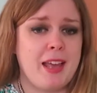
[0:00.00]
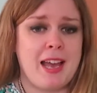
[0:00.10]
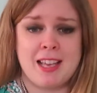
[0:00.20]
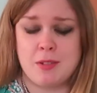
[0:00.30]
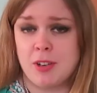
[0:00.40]

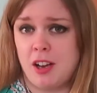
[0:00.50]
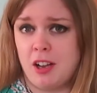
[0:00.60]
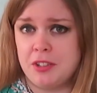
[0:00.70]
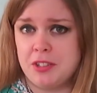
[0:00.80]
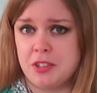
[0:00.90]
As
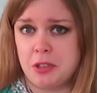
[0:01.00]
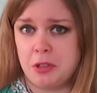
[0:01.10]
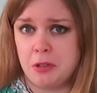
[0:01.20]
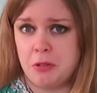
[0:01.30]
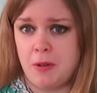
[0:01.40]
regards
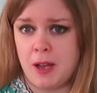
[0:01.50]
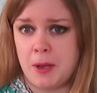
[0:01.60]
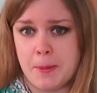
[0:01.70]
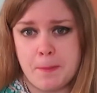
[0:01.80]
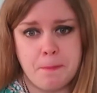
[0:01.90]

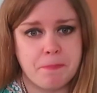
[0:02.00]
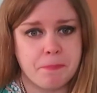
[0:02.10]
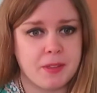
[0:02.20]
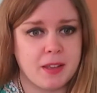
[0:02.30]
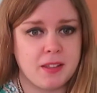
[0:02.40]
to
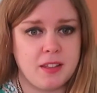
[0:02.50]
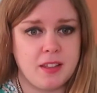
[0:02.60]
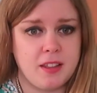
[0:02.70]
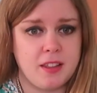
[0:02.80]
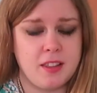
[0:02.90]

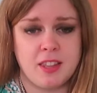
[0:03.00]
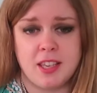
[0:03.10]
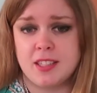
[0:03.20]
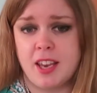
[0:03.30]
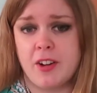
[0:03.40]

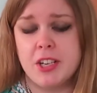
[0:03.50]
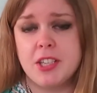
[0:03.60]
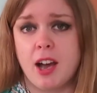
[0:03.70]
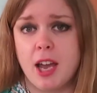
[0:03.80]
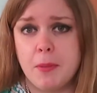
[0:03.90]
the
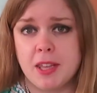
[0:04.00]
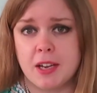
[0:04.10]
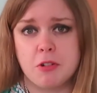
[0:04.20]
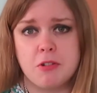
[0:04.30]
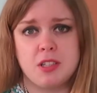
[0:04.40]
stereotype
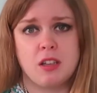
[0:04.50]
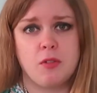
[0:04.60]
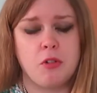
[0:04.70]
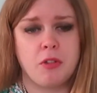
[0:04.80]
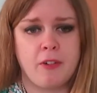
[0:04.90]
that cruising
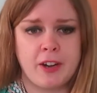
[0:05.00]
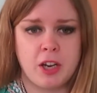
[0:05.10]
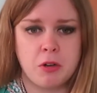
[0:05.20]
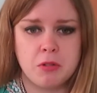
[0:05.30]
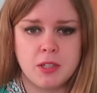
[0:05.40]
is for the
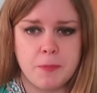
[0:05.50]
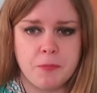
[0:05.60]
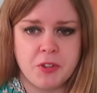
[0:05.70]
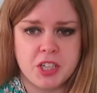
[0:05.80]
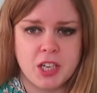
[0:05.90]
very old,
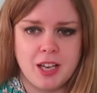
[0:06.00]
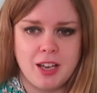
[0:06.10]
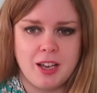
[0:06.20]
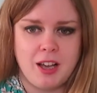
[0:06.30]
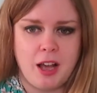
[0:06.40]
which
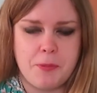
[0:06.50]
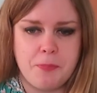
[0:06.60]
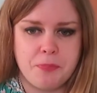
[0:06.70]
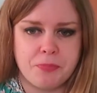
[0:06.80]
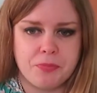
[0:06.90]

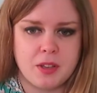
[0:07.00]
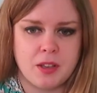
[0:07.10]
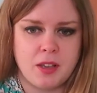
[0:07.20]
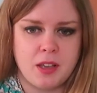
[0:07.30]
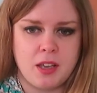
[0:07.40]

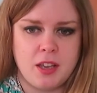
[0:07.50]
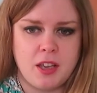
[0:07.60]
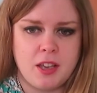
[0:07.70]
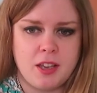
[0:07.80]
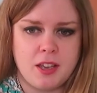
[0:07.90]

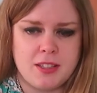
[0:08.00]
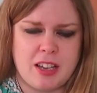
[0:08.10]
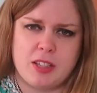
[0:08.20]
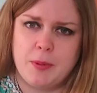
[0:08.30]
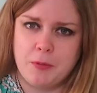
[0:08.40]

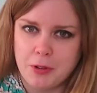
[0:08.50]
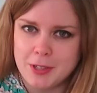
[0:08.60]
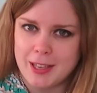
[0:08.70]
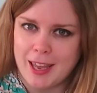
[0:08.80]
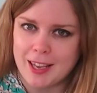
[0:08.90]
sounds a bit
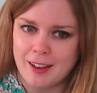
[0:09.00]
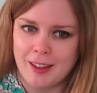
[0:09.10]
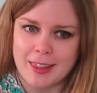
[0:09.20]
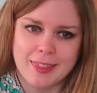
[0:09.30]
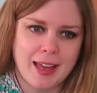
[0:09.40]
rude saying it
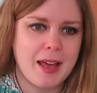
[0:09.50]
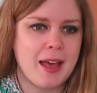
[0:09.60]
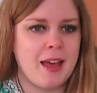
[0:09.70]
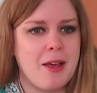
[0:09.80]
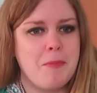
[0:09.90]
like
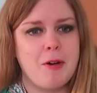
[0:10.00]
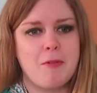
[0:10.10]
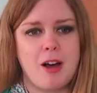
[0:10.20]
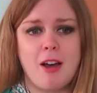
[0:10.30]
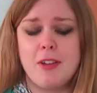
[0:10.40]
that,
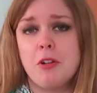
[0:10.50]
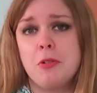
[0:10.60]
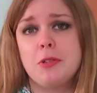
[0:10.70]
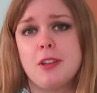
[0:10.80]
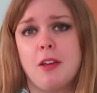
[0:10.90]
but I think
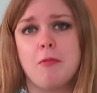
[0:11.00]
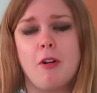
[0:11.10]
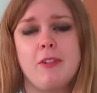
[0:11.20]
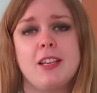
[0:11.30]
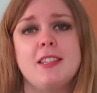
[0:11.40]
also
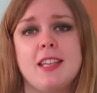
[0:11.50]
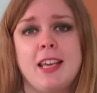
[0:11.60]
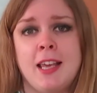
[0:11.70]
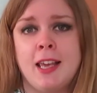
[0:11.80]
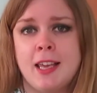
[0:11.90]
what we could
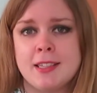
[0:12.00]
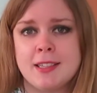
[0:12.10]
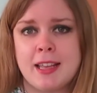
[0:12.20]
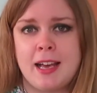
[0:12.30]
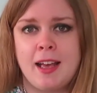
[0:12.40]
see
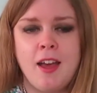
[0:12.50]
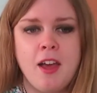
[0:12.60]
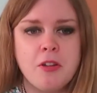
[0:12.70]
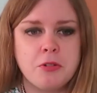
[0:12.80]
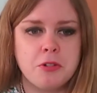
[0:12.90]
is that
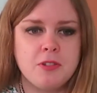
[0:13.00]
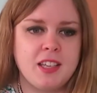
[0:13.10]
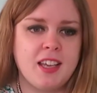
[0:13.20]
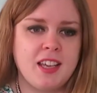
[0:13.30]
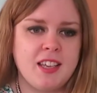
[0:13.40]

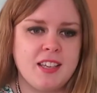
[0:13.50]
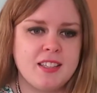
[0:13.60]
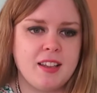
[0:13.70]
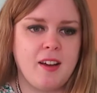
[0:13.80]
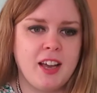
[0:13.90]
cruising
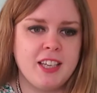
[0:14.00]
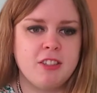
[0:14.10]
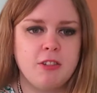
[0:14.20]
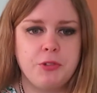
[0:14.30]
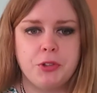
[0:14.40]
is
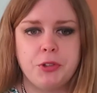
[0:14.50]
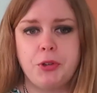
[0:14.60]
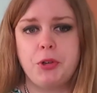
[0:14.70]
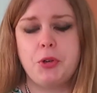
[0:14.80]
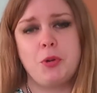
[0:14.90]
ideal
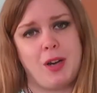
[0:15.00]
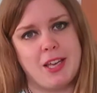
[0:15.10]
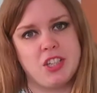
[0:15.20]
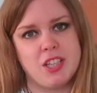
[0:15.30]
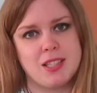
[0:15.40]
for all
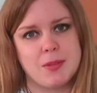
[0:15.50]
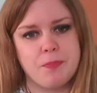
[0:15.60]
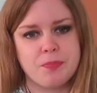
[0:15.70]
ages,